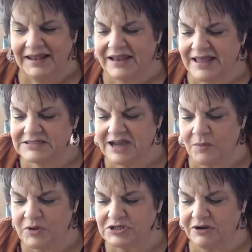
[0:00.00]
Last time
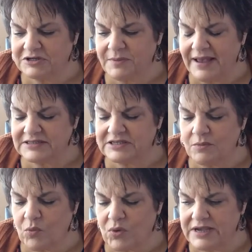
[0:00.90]
we talked about
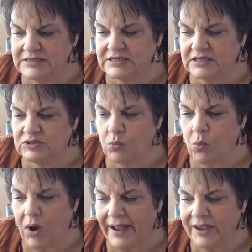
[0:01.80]
some reasons
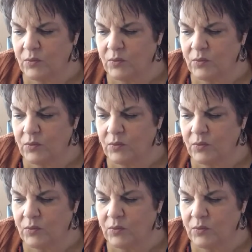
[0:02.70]
why